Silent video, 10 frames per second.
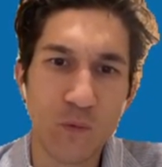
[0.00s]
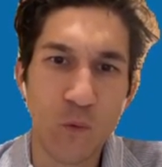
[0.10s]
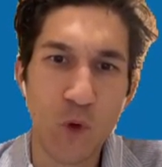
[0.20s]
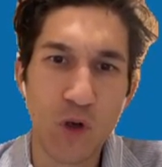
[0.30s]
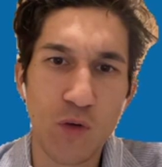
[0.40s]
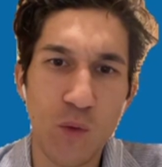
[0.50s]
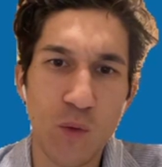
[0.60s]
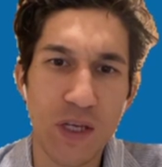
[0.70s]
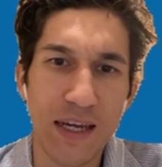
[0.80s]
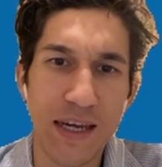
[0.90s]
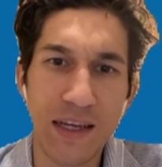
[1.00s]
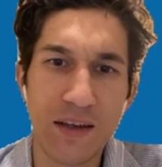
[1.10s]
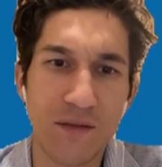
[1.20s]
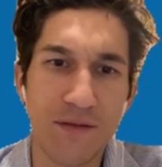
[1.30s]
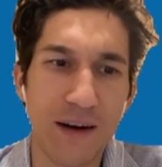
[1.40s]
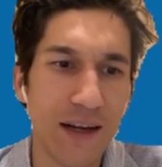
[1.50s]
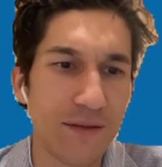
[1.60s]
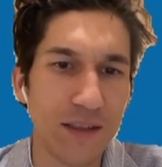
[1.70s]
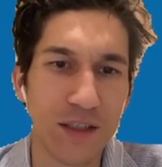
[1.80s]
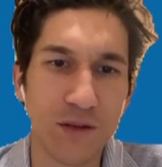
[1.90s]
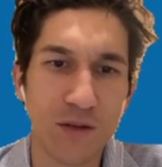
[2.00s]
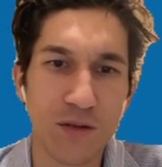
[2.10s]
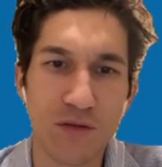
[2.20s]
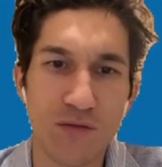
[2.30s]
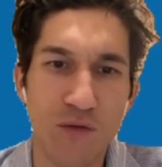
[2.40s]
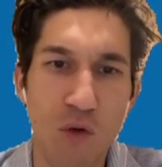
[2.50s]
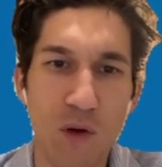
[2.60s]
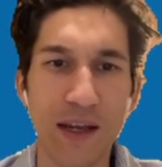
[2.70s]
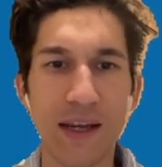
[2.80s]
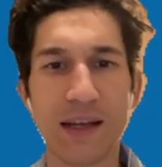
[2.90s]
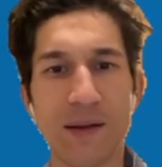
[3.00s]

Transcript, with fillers: What do yeah eight and five? It's not rolling.